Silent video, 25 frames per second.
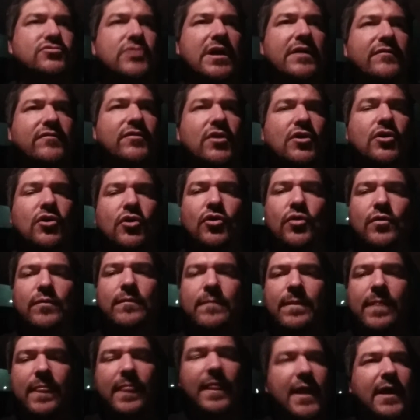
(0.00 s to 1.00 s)
driving
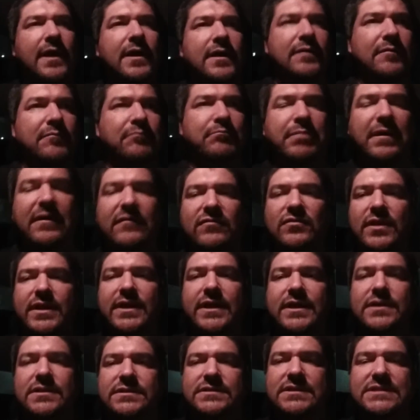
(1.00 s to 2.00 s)
home,
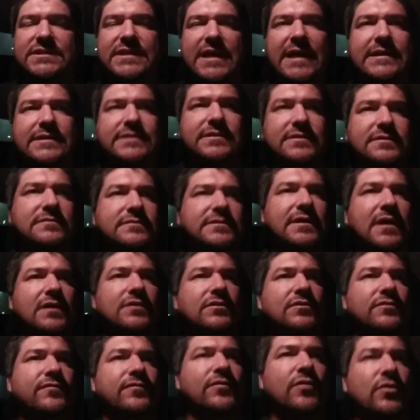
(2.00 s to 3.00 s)
Beverly Hills adjacent,
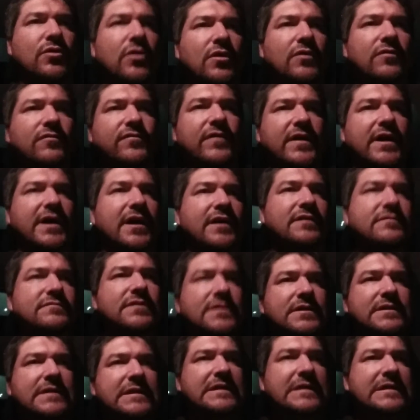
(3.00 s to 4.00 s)
down the 405.
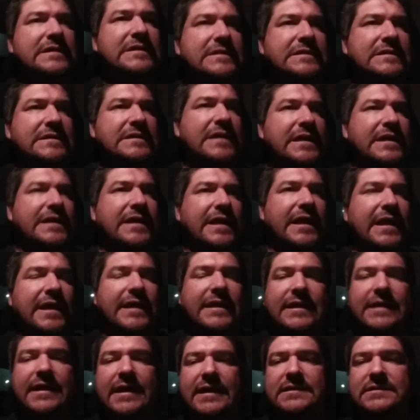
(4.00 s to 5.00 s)

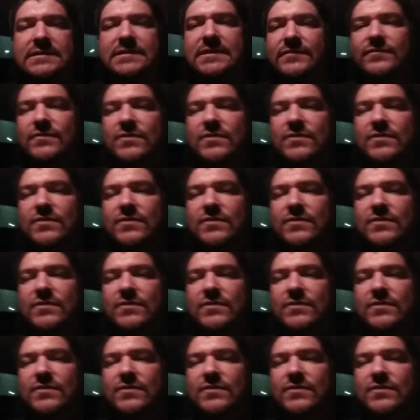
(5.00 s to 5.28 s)
And yes,